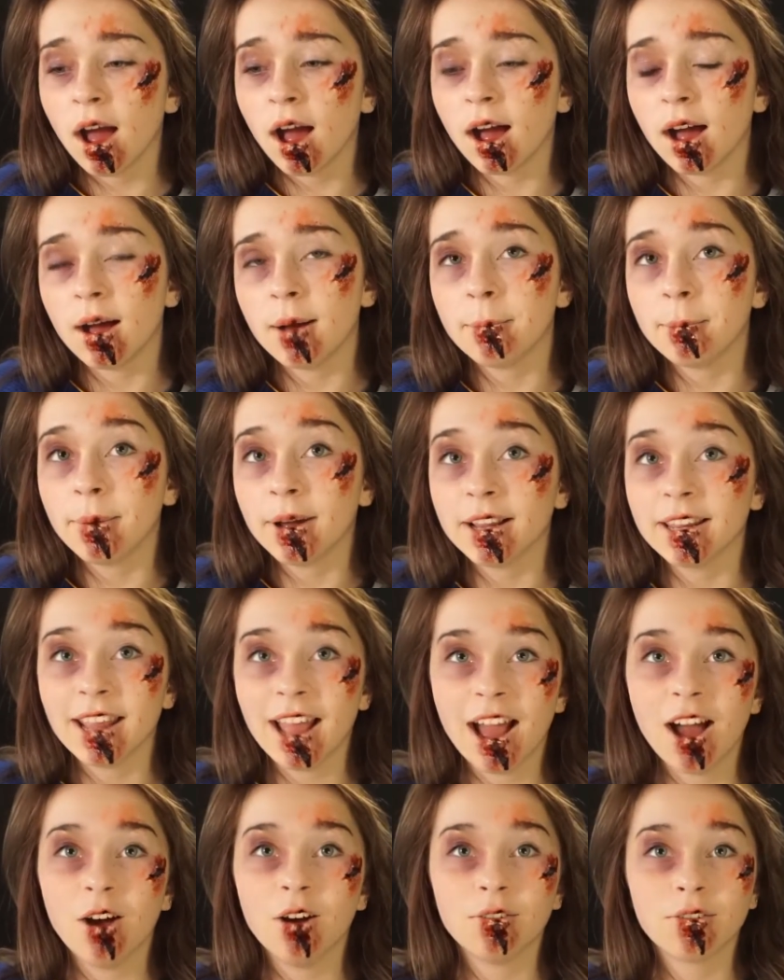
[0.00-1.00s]
But
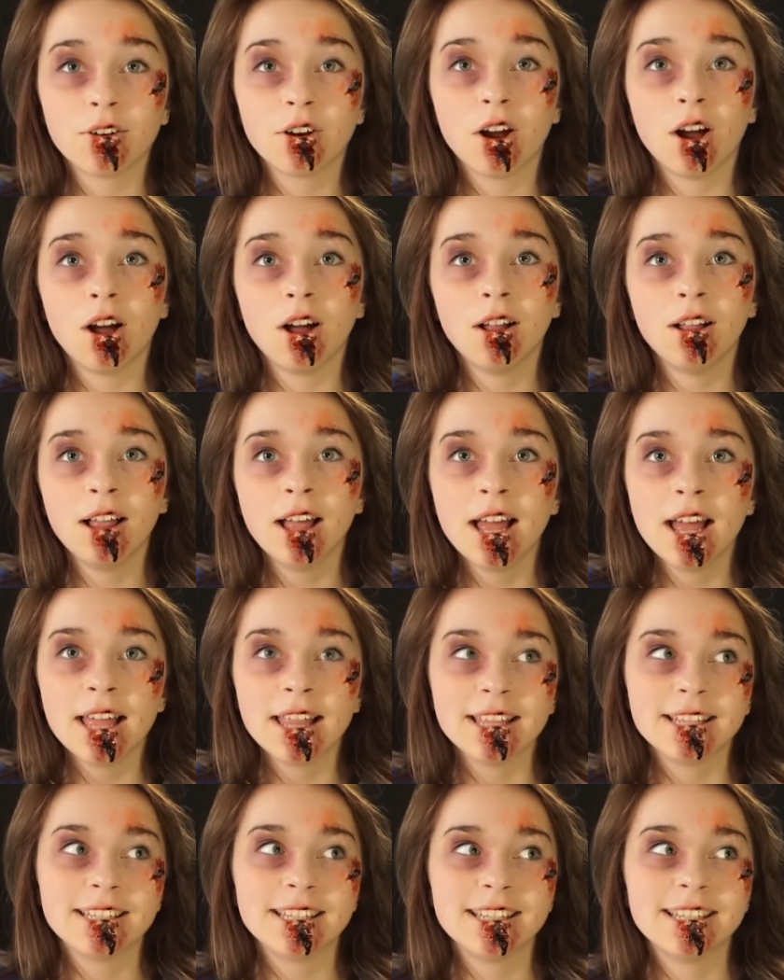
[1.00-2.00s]
yeah, overall,
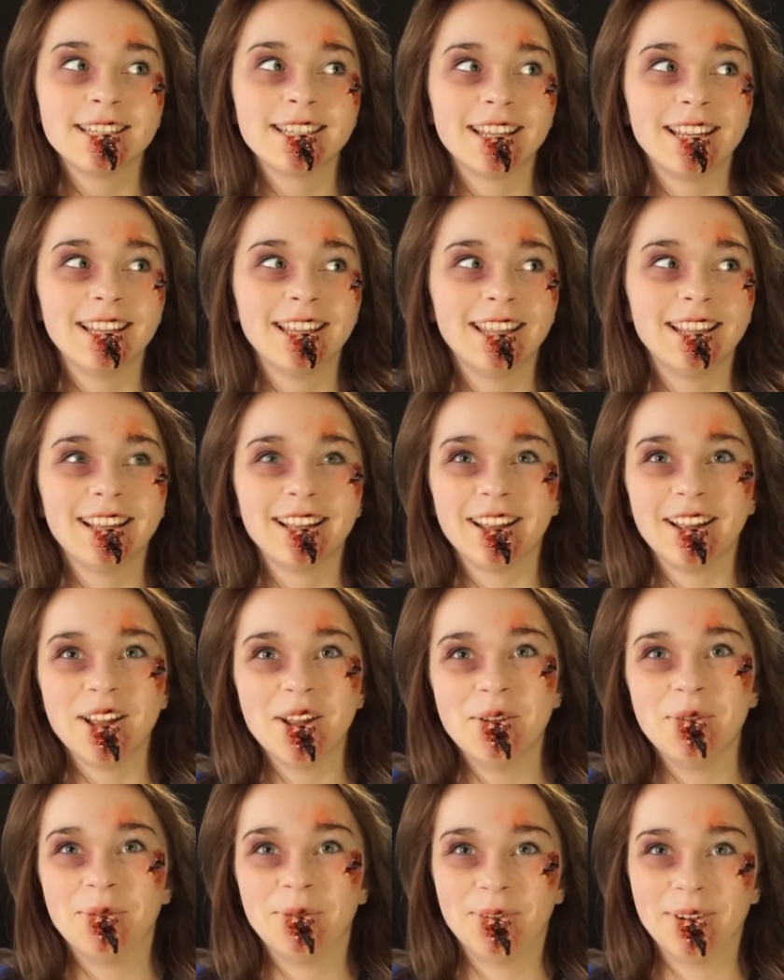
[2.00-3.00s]
this is like
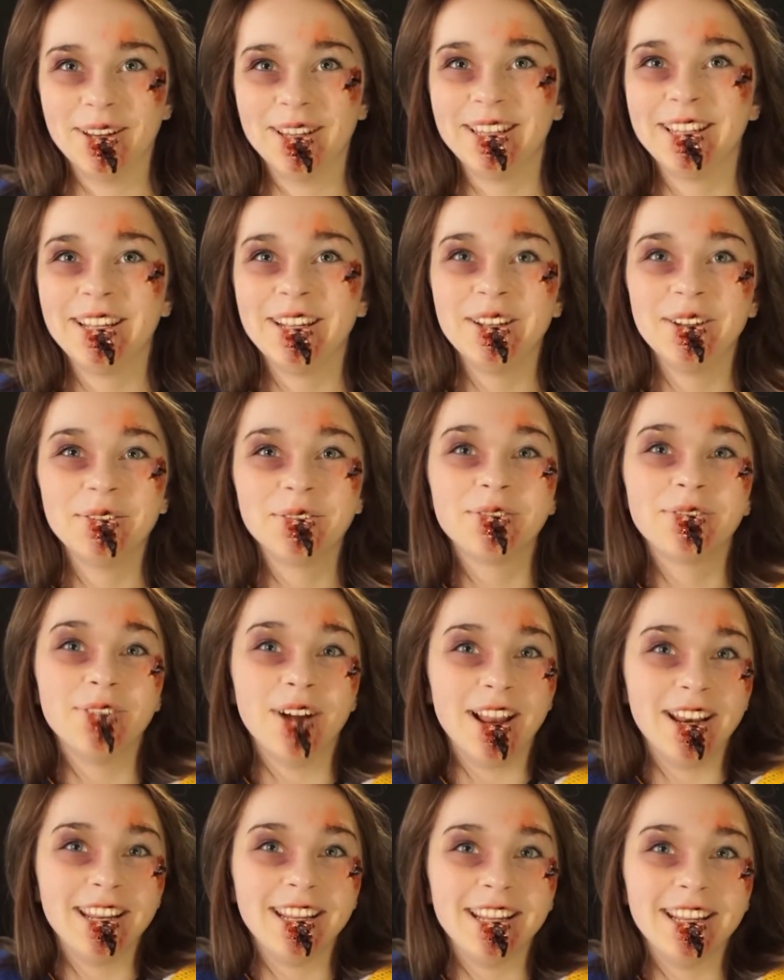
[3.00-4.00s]
a really
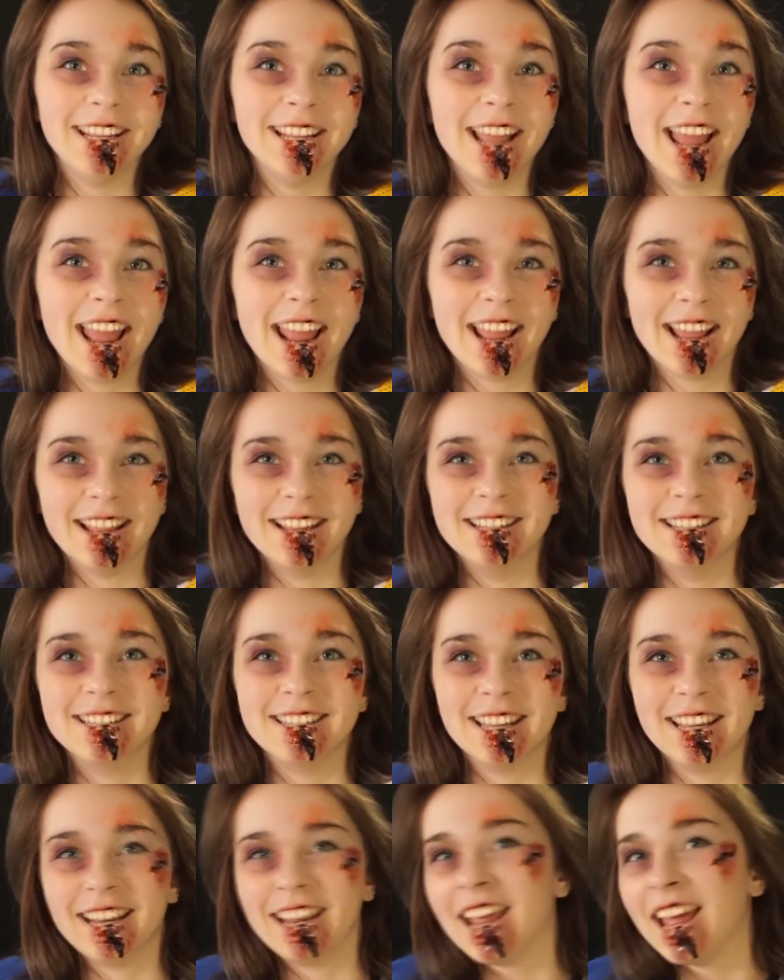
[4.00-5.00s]
funny and
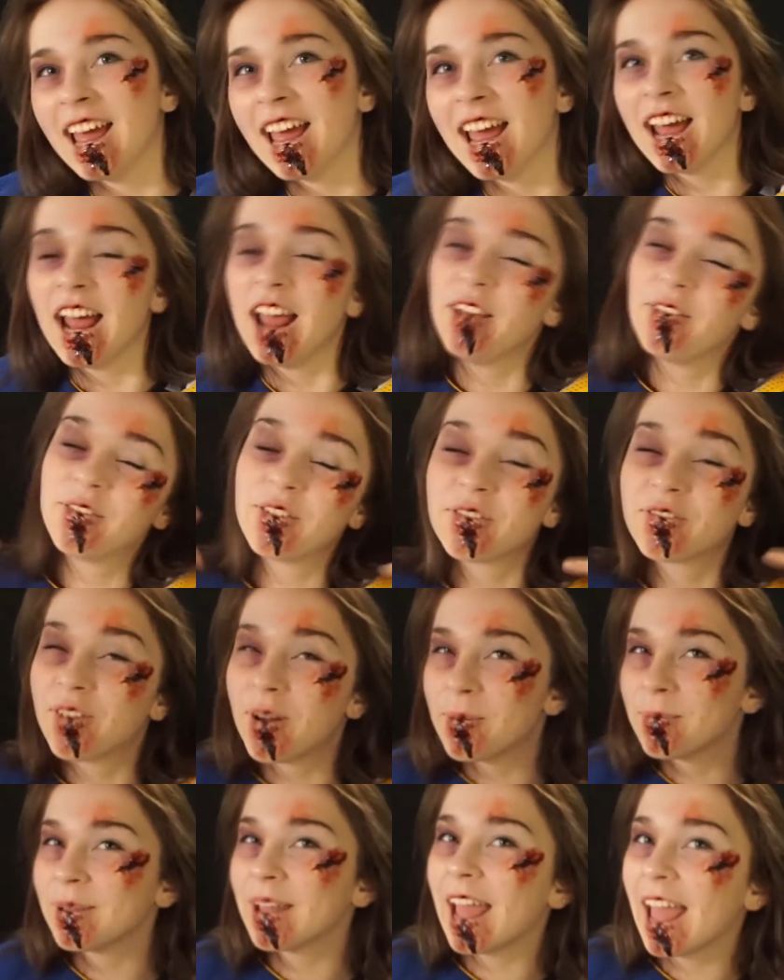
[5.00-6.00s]
like, if you're
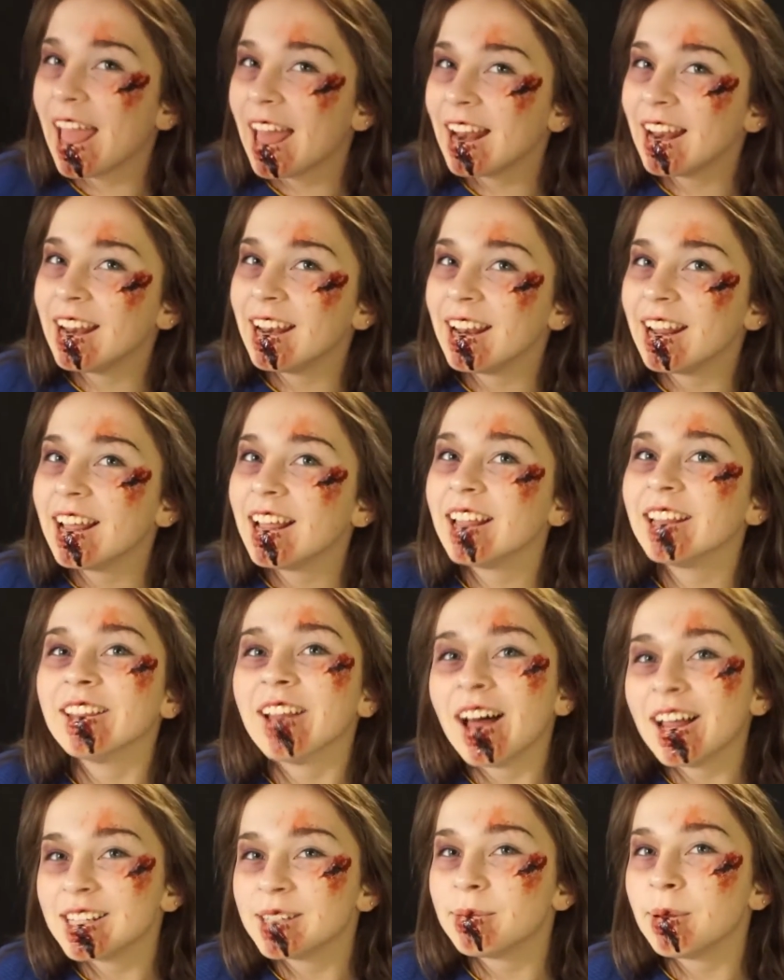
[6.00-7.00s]
from Canada,
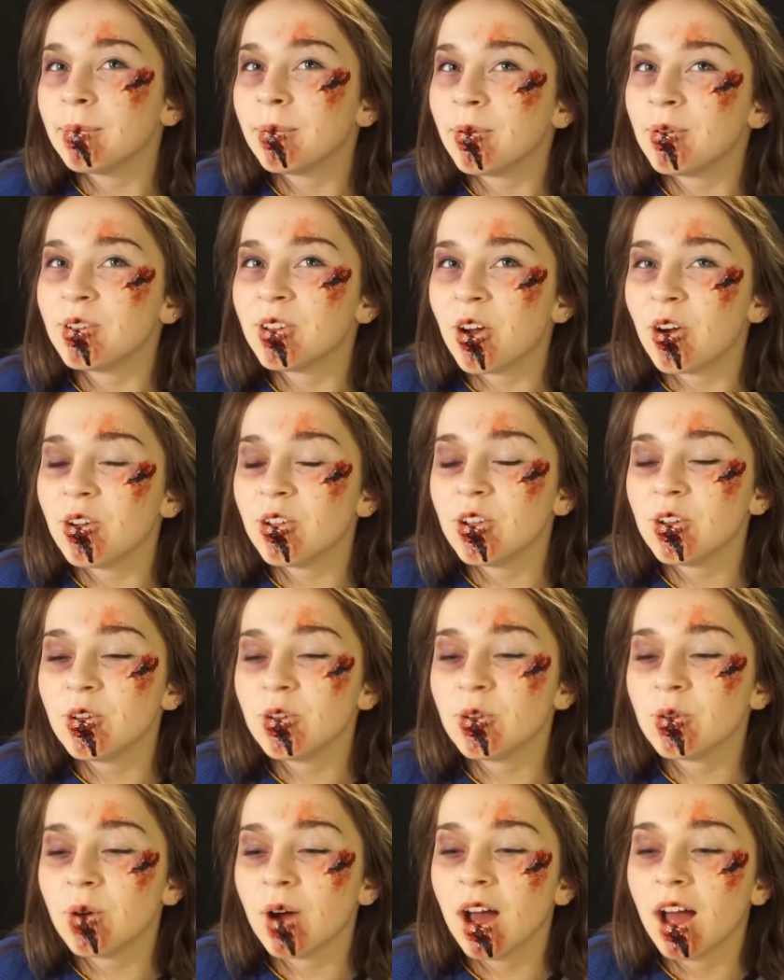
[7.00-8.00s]
lots of people will know
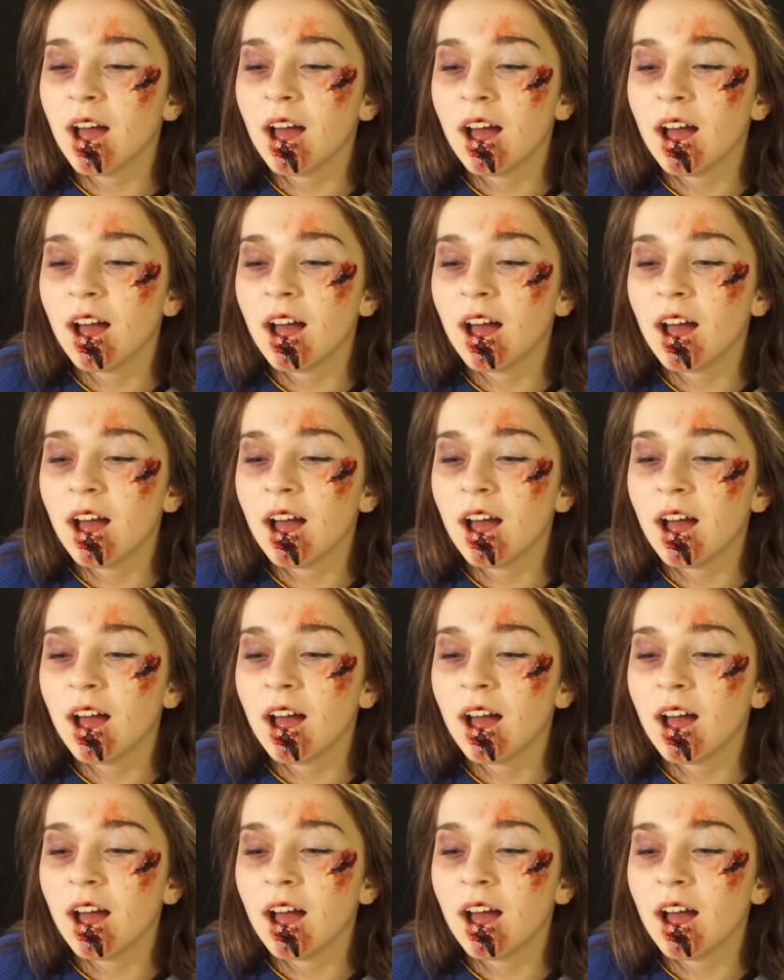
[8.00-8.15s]
you,